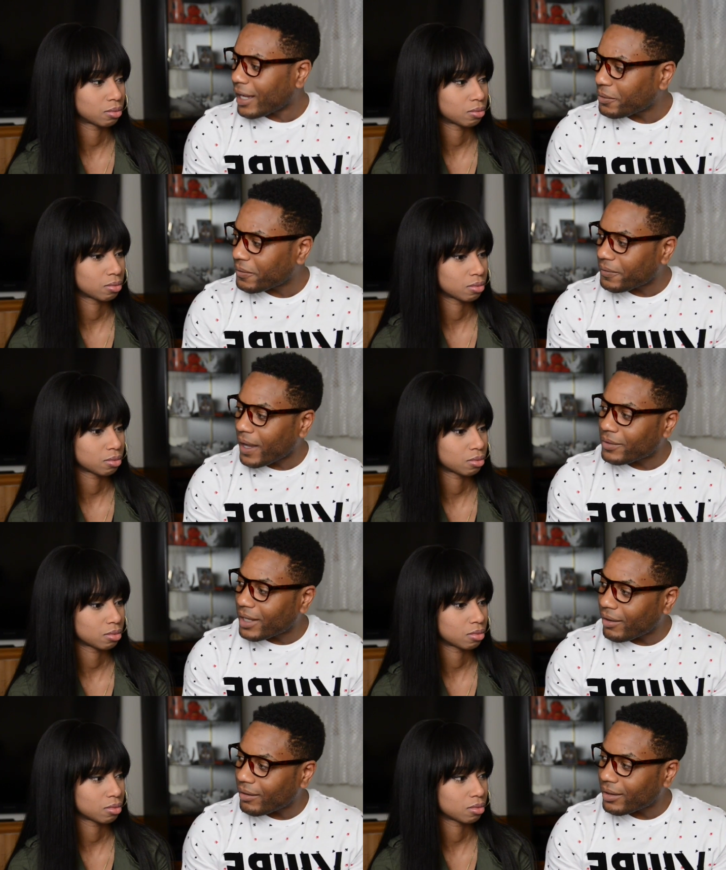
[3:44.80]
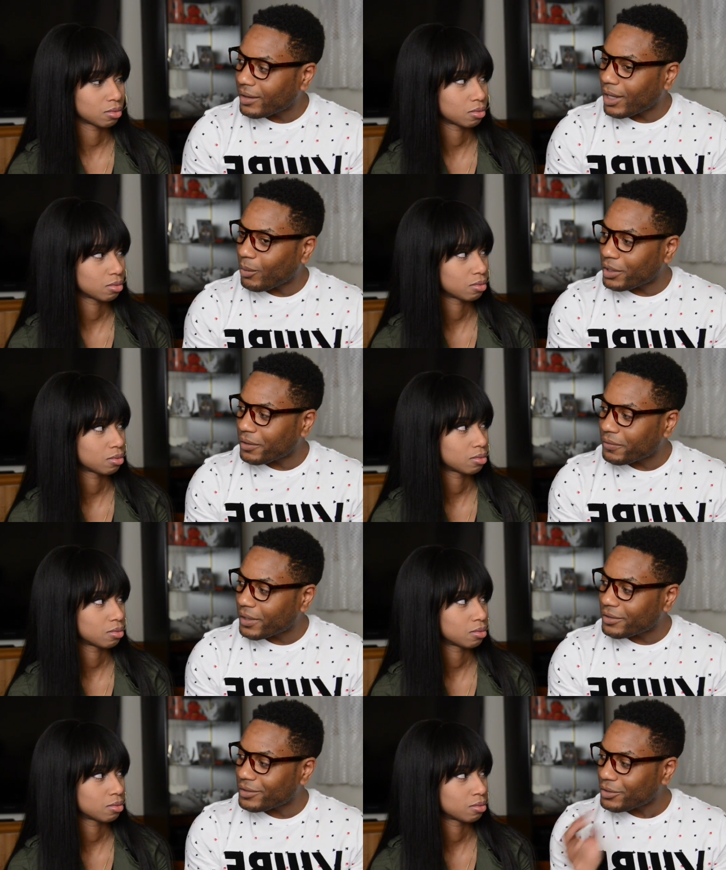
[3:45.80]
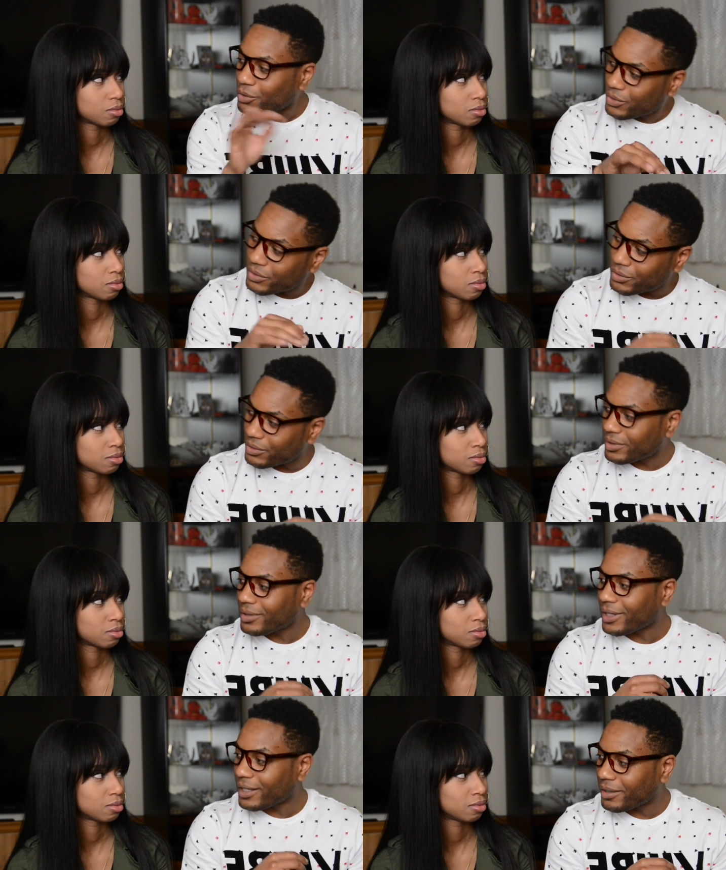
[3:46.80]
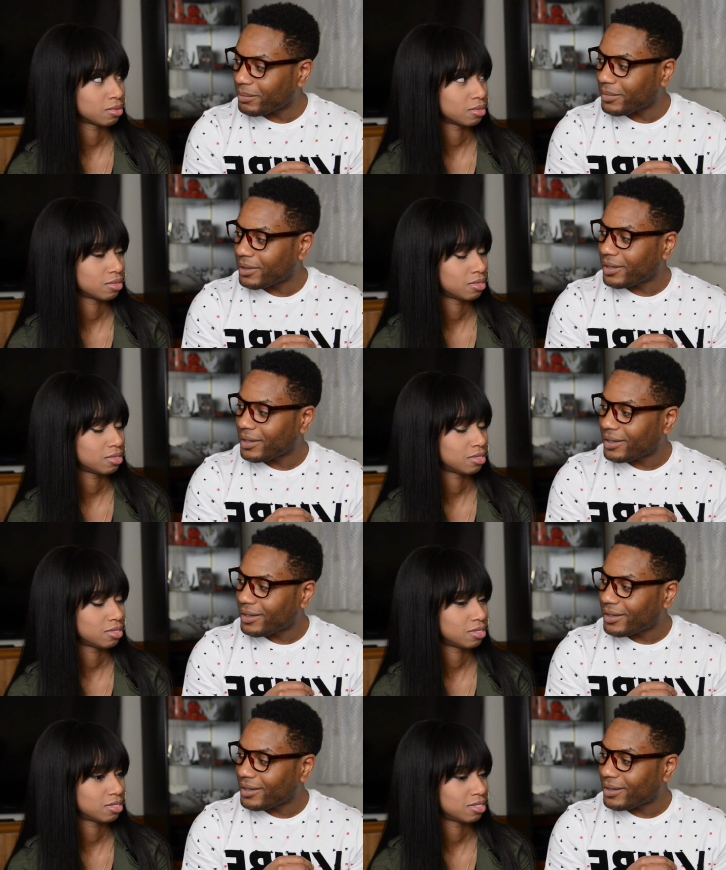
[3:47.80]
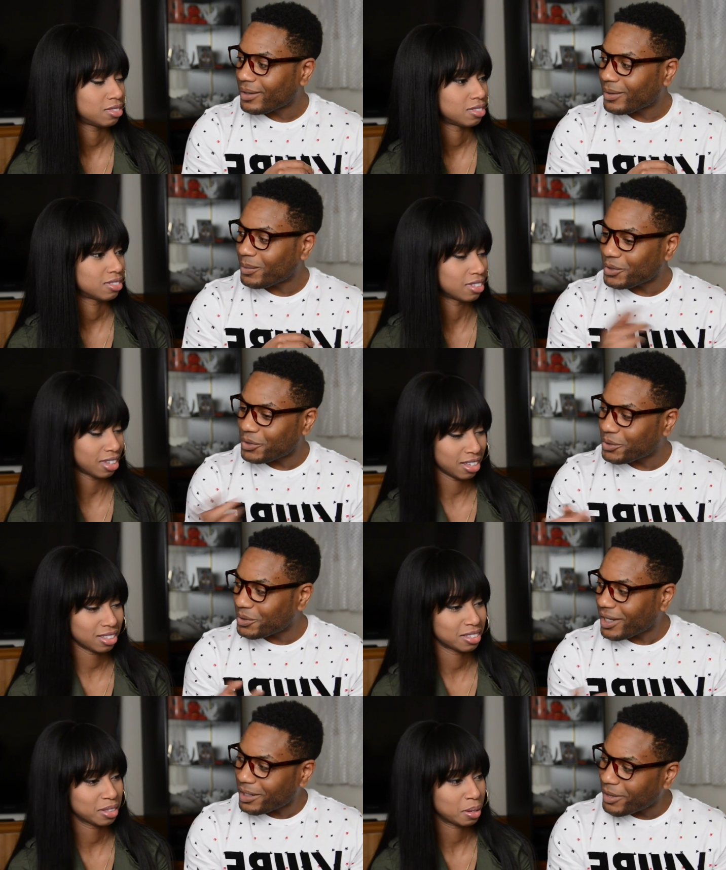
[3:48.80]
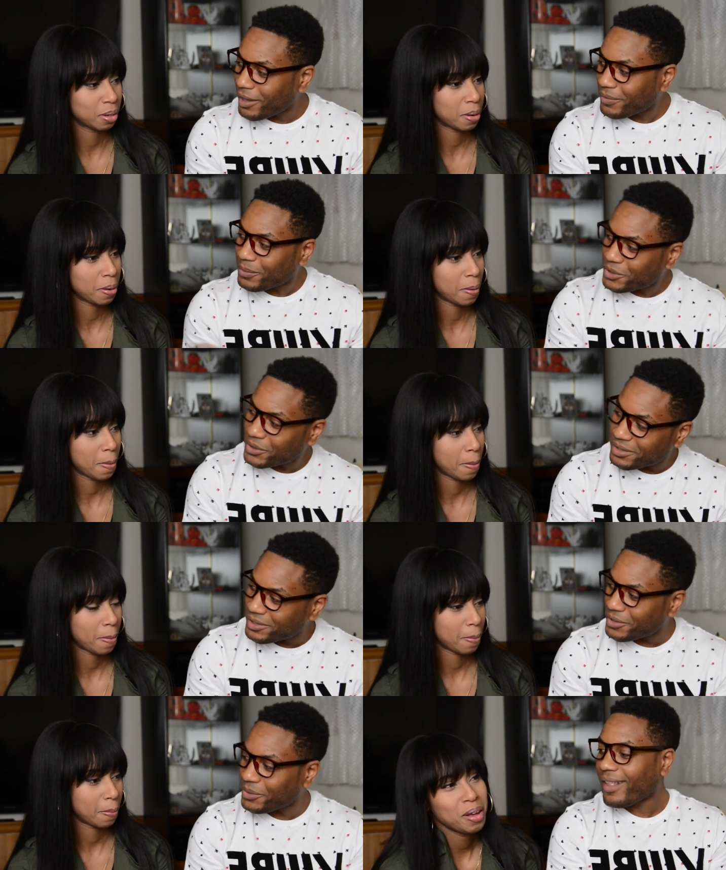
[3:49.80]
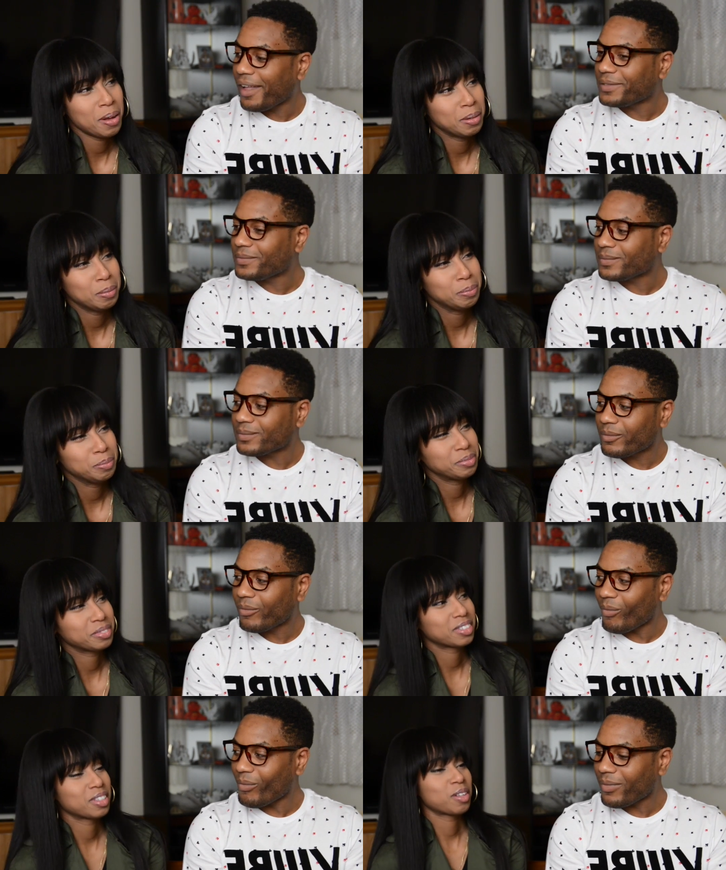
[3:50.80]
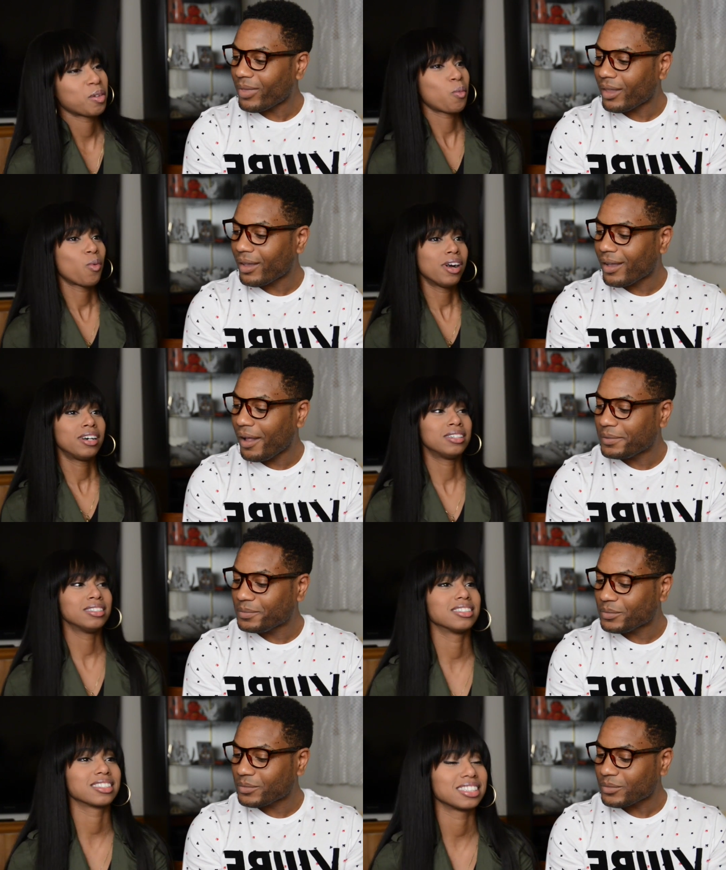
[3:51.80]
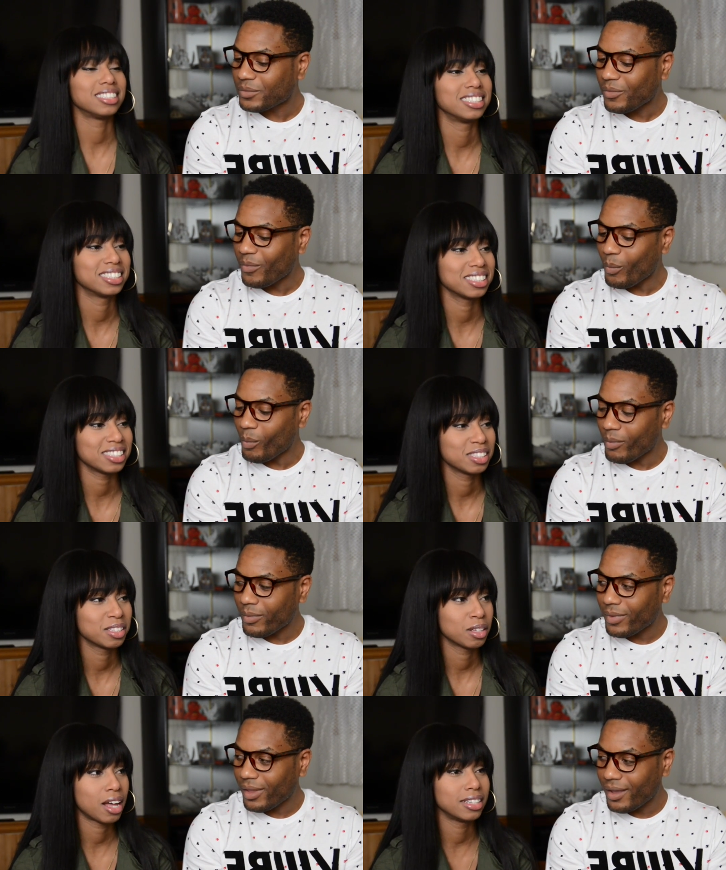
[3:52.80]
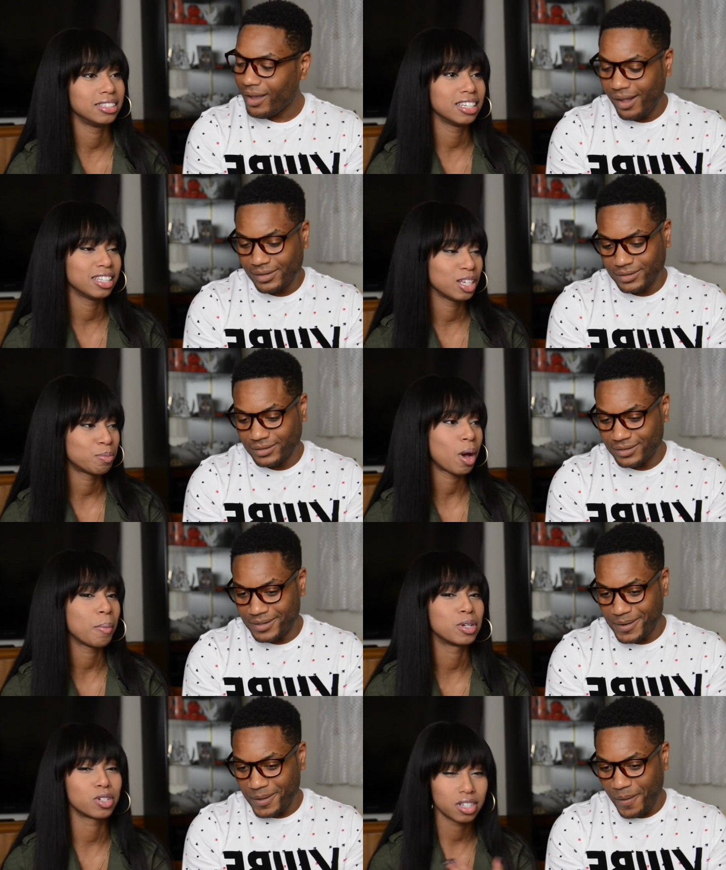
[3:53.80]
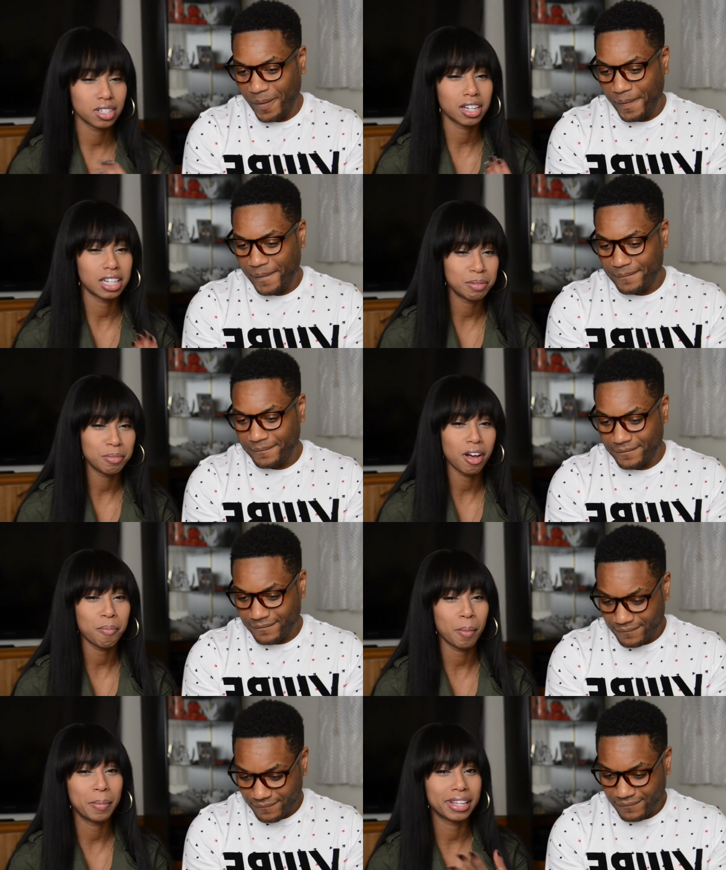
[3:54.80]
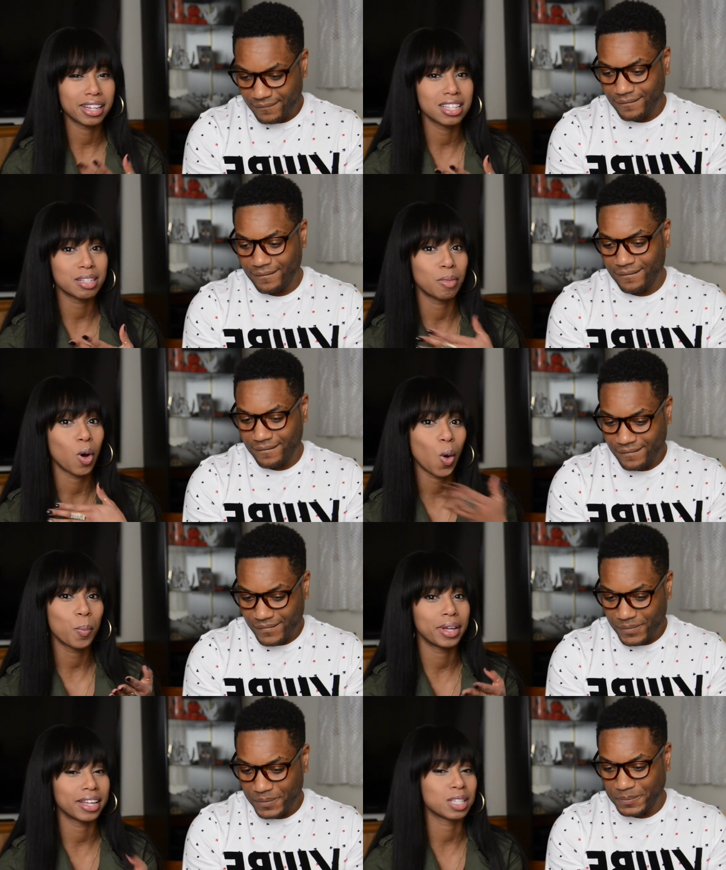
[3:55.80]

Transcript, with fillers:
Speaker 1: line, you found out that one of your friends used to date him. Would you cut him off or would you continue?
Speaker 2: Um, well, ideally you probably should cut him off, but because I'm hoping